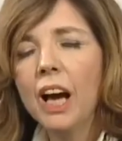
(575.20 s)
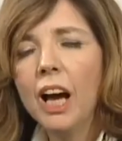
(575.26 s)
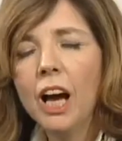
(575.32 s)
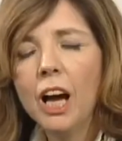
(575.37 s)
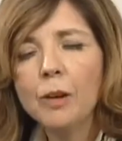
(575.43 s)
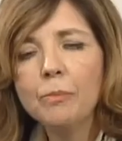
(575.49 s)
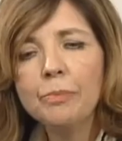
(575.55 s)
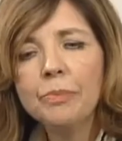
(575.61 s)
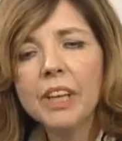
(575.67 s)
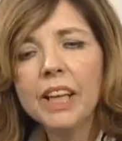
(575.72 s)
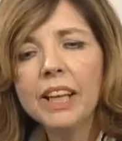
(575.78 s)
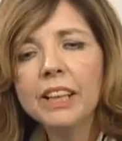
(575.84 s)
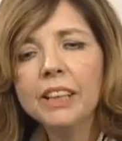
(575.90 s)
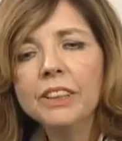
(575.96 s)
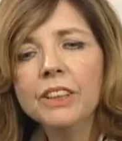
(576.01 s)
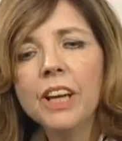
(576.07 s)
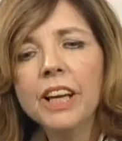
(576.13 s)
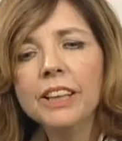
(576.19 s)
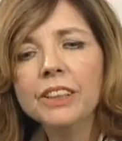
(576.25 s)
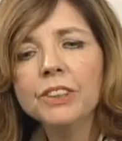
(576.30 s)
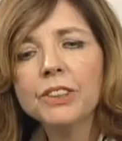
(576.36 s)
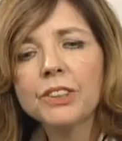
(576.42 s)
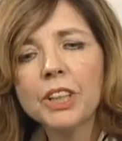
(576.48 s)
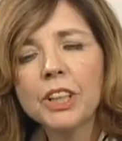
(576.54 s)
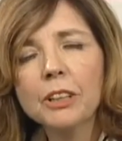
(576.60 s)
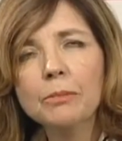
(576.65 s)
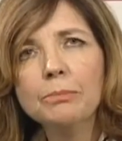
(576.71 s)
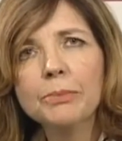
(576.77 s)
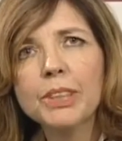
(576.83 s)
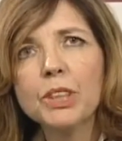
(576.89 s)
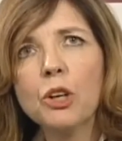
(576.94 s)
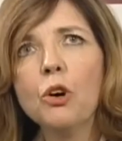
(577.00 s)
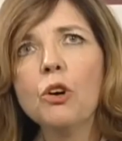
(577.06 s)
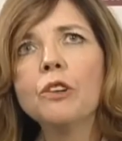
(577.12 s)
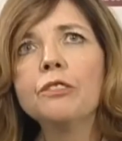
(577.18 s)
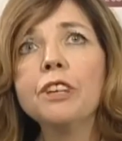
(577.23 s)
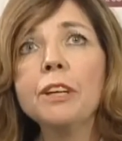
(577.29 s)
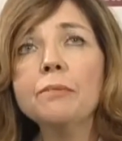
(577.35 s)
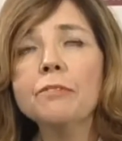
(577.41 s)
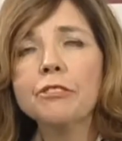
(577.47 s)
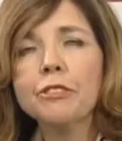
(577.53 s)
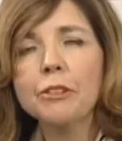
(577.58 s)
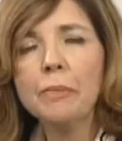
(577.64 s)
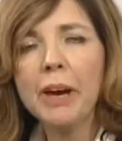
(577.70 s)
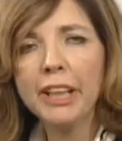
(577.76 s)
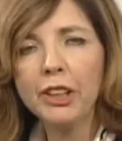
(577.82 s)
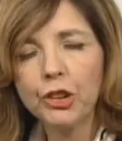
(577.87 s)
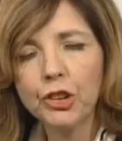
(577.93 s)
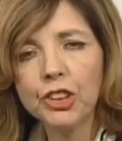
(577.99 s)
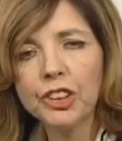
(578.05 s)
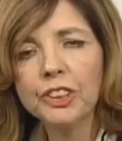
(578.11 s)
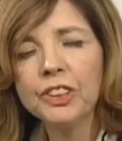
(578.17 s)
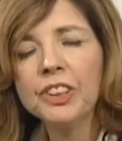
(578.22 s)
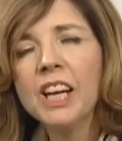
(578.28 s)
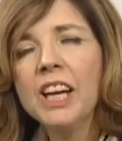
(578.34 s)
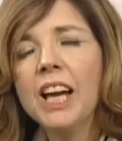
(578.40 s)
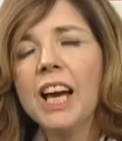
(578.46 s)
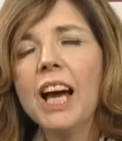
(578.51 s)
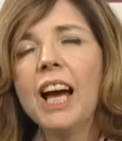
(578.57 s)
in terms of information,